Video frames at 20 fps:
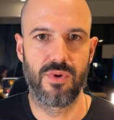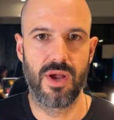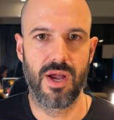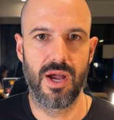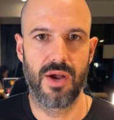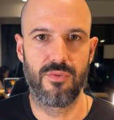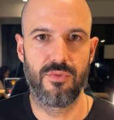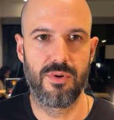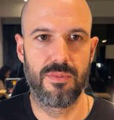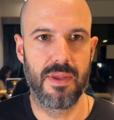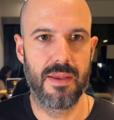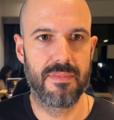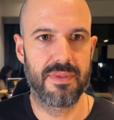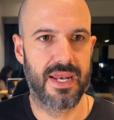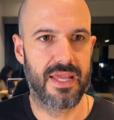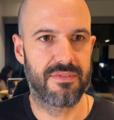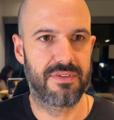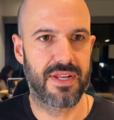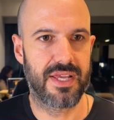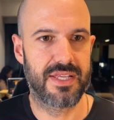remember
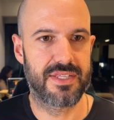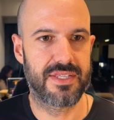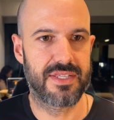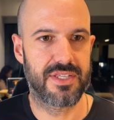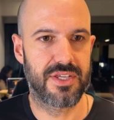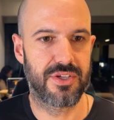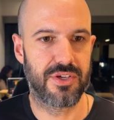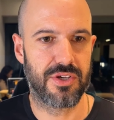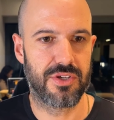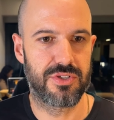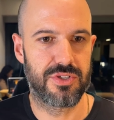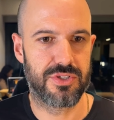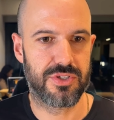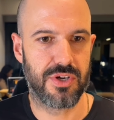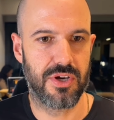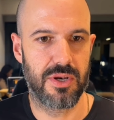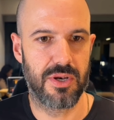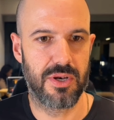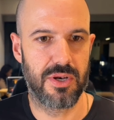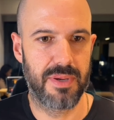that even easier, you can just go
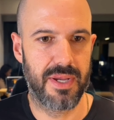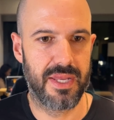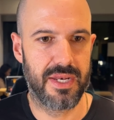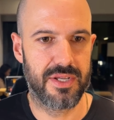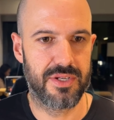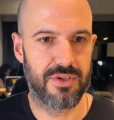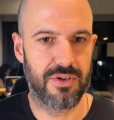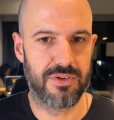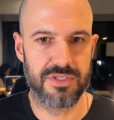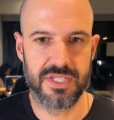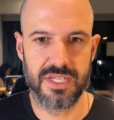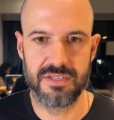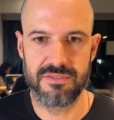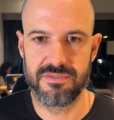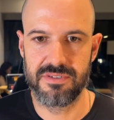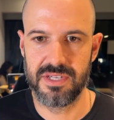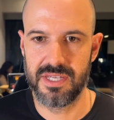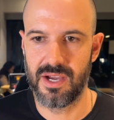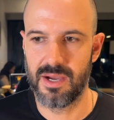to peter.tv.